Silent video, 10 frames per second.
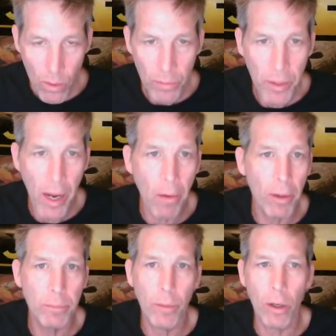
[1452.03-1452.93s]
Now,
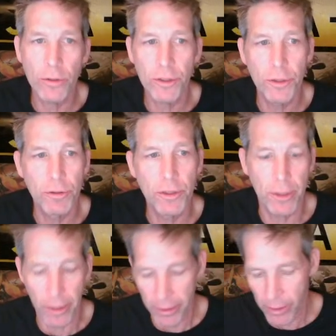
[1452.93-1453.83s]
I'm also using
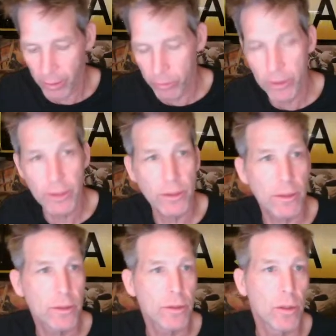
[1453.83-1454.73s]
AI with this.
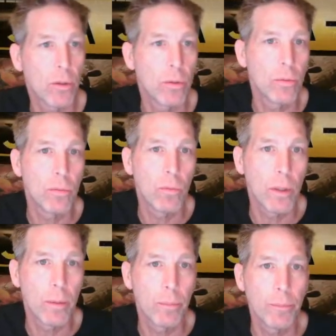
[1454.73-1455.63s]
So what
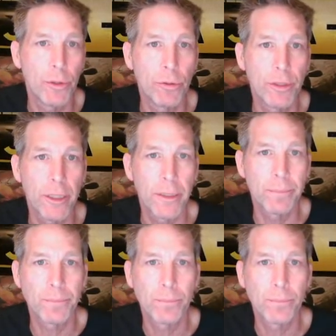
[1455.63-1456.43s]
I'm using,